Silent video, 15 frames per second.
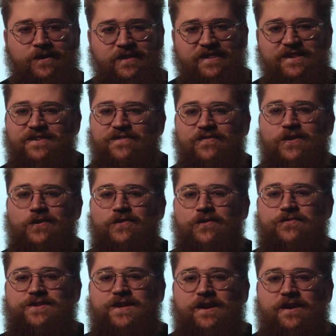This field
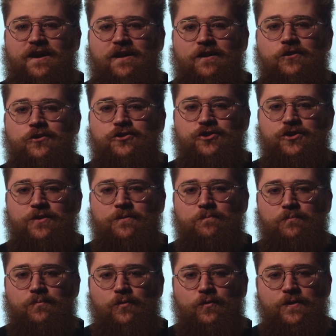of psychology
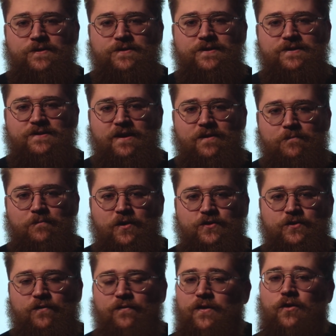poses that
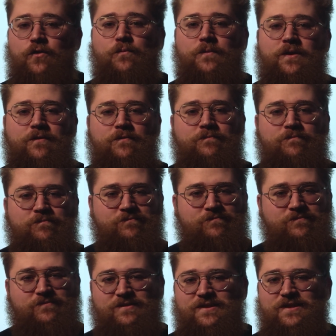much of human
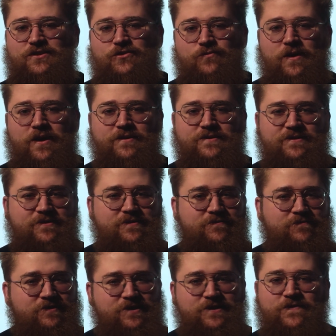distress
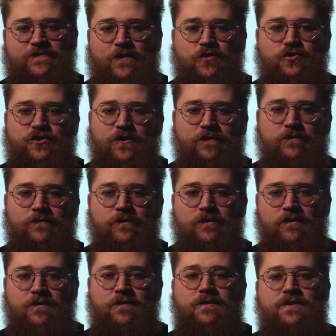and dysfunction
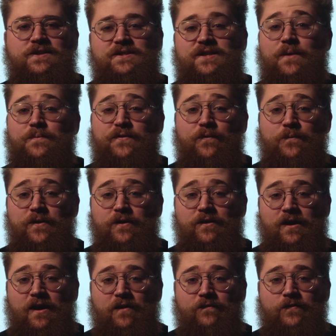stems from the
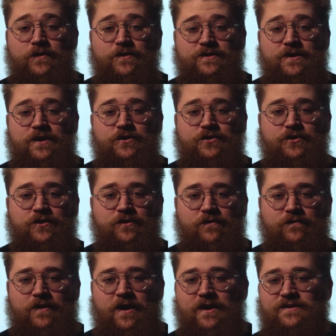confrontation
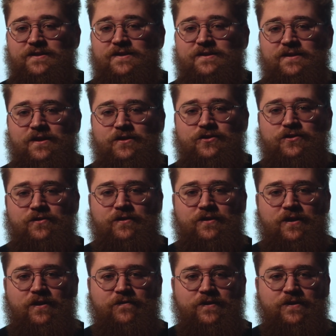of existential
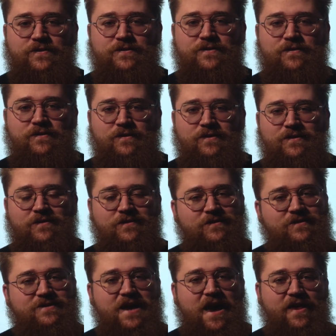givens:
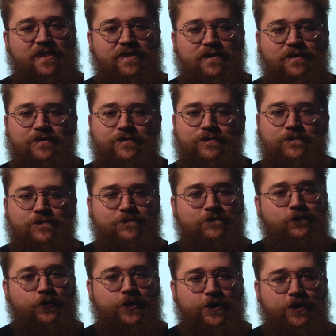death,
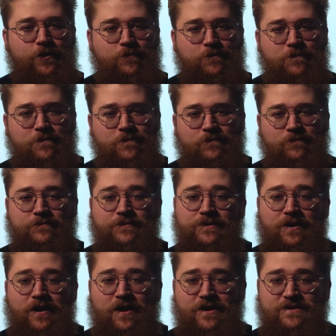freedom,
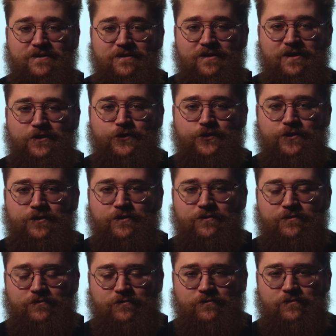isolation,
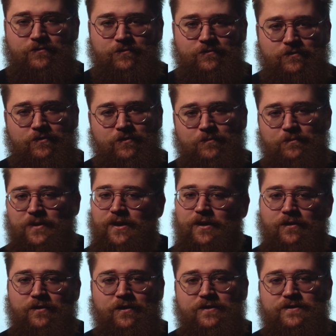and
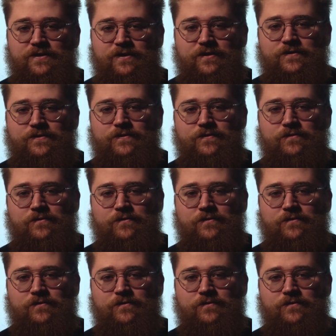meaninglessness.